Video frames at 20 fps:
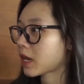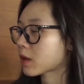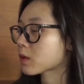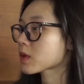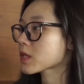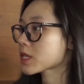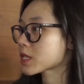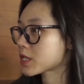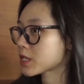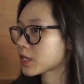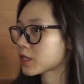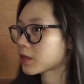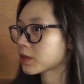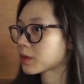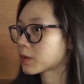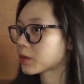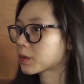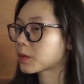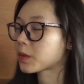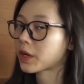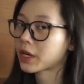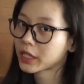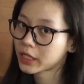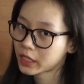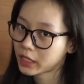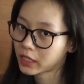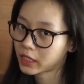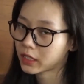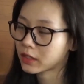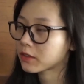was still
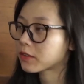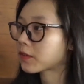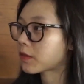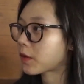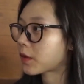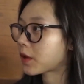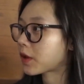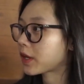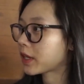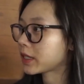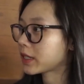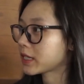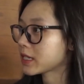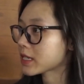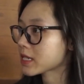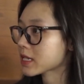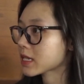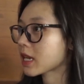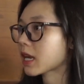working for this